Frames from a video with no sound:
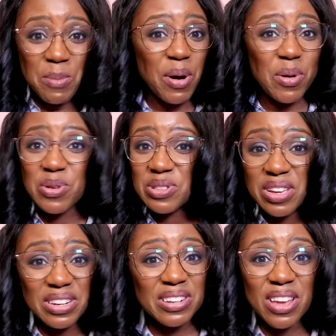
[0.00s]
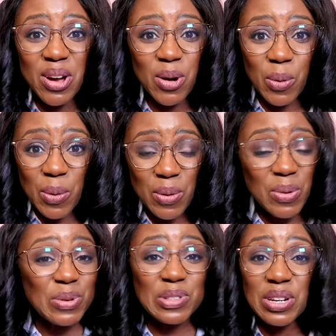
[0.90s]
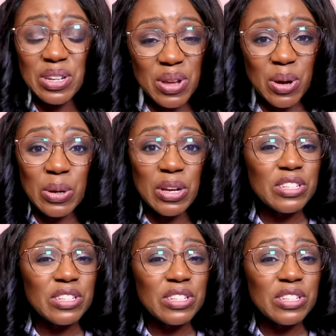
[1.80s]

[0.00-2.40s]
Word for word: But who's gonna know? Who's gonna know?